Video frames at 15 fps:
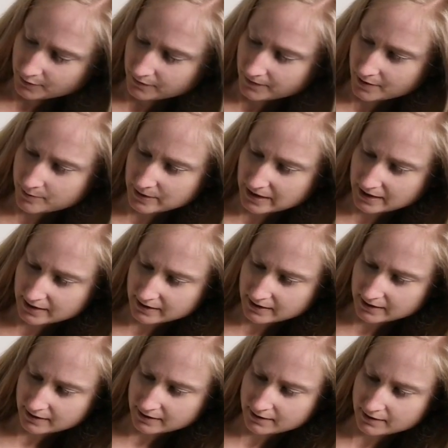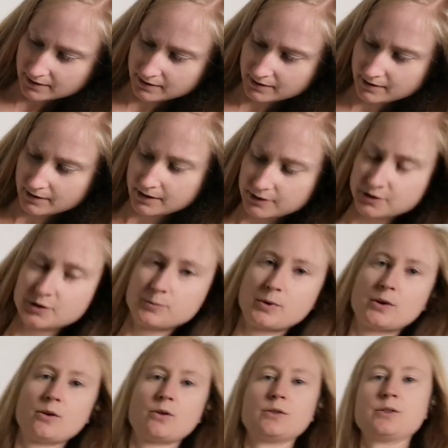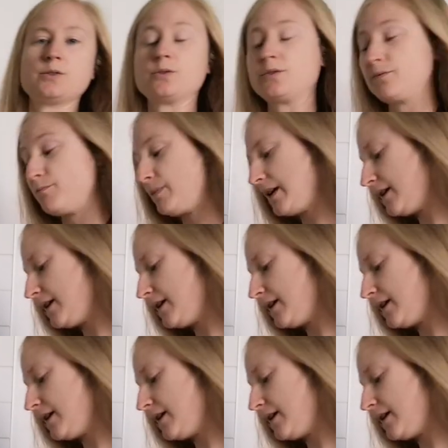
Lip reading: So at the very beginning, I just put it on a sort of